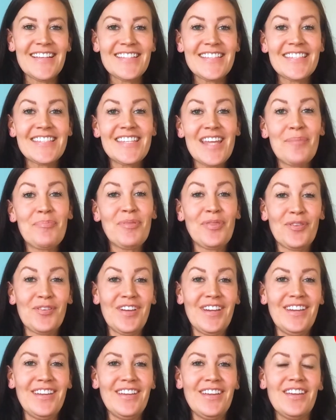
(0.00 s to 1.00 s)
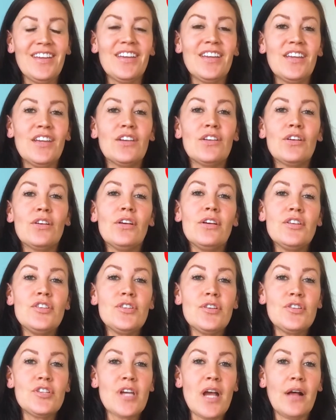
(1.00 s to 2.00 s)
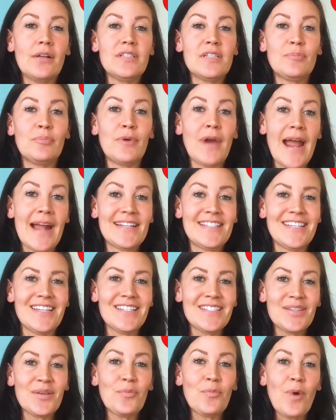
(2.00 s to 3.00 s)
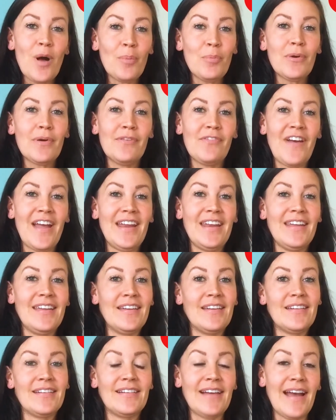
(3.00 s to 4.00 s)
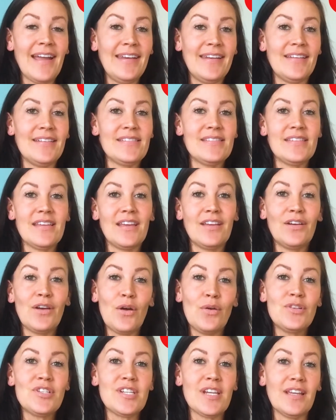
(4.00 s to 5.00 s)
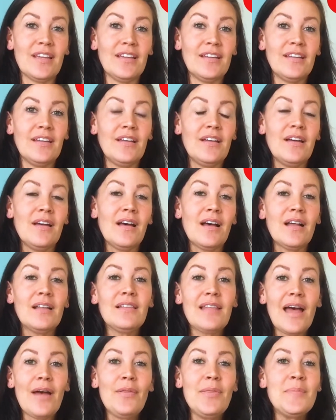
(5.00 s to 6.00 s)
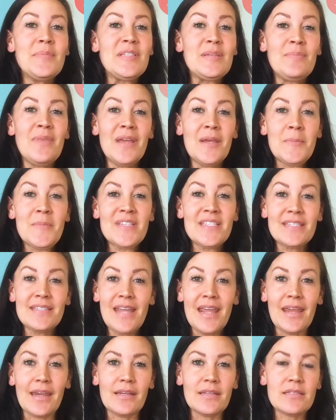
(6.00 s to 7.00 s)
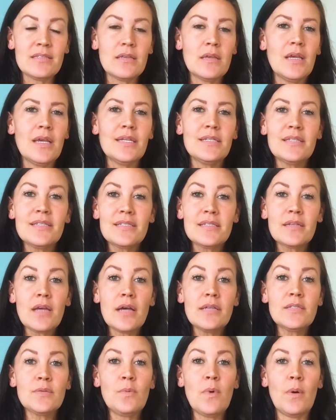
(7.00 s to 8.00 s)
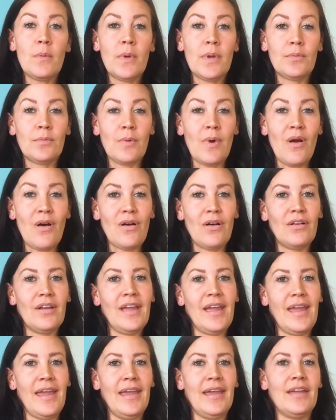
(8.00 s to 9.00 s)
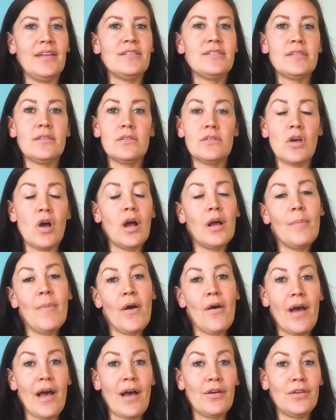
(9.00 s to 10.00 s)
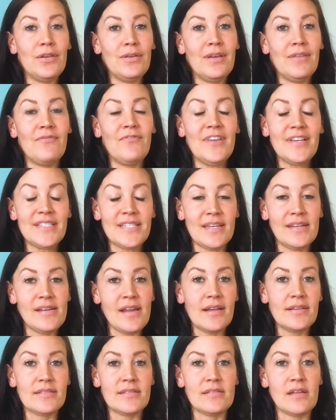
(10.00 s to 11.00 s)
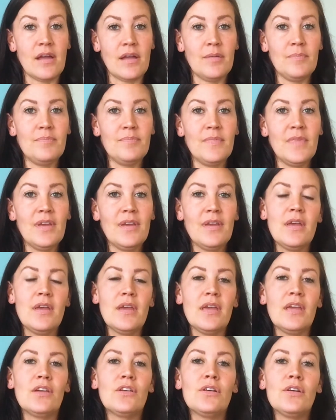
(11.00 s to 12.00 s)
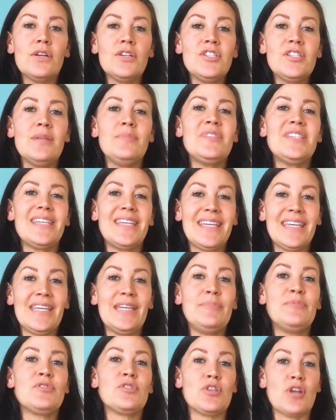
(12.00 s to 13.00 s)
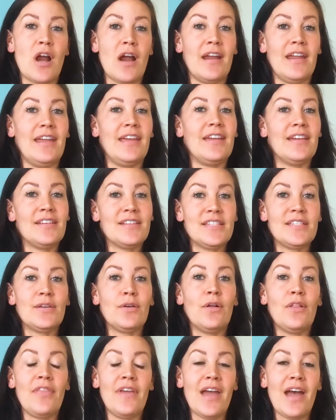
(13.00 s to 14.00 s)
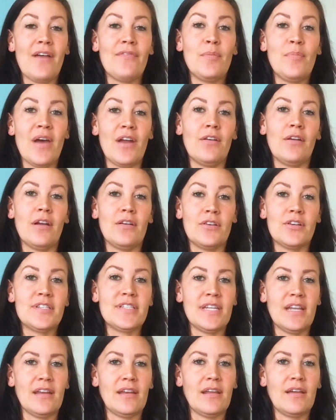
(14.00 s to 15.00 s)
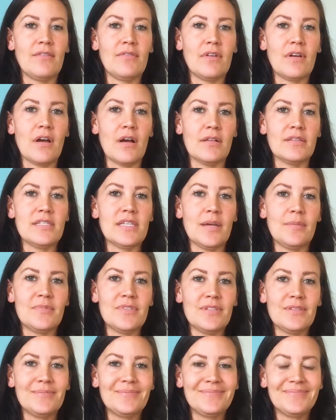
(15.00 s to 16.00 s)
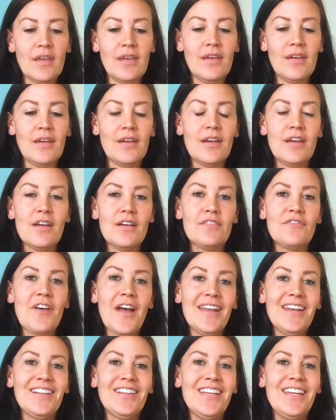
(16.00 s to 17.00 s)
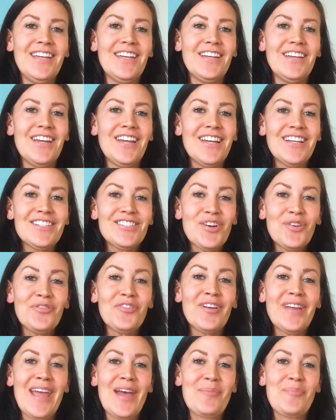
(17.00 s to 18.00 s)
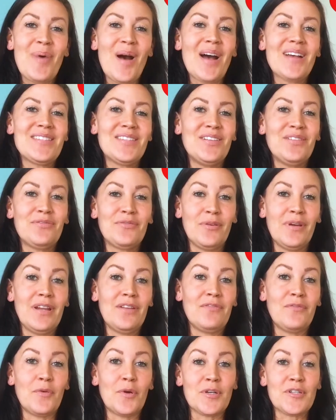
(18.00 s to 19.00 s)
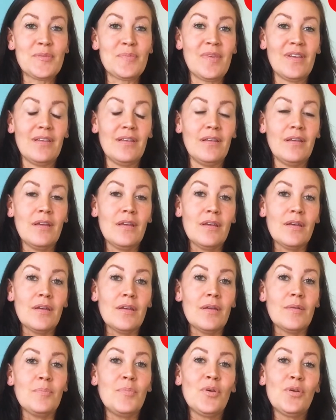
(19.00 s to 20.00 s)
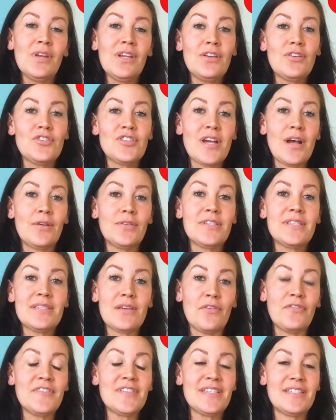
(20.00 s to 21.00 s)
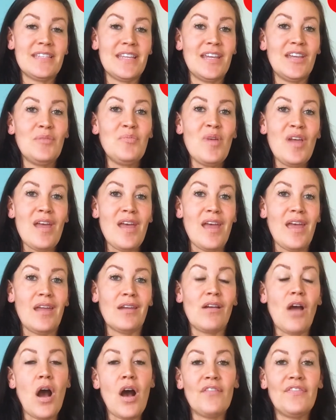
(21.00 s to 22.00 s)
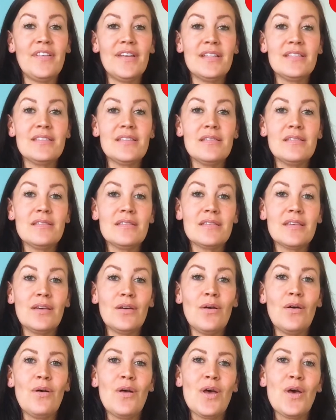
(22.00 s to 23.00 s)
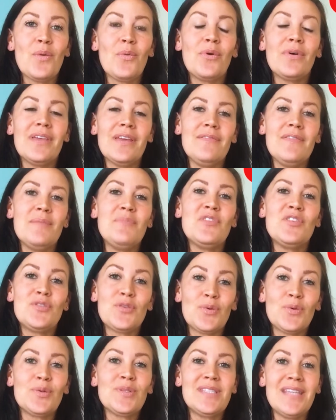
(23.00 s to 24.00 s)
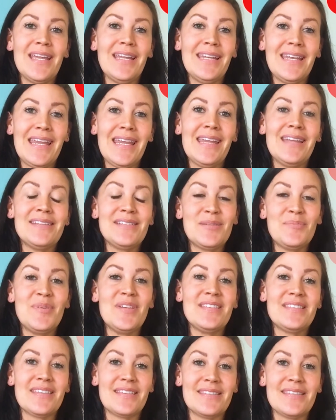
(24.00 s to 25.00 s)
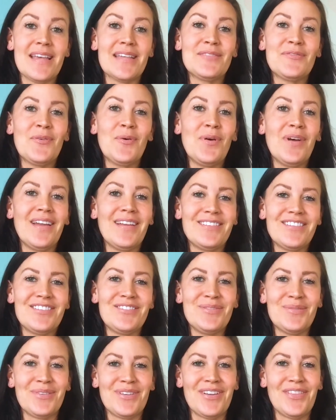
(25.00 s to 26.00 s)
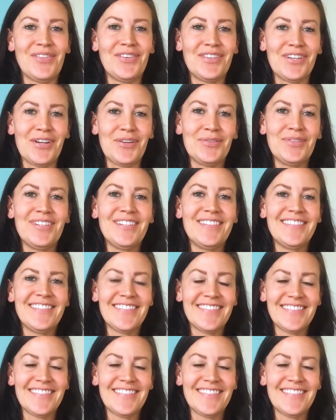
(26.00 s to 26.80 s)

Step 3. Encourage your child to practice while providing guidance and coaching. Allow them to make mistakes, discuss what went wrong, and talk about how you can fix it next time. Encourage them to keep trying until they have a better understanding of the concept. Finally, don't forget positive reinforcement. Building your child's self-esteem and confidence in the skill will give them the tools they need to be successful and to do it on their own.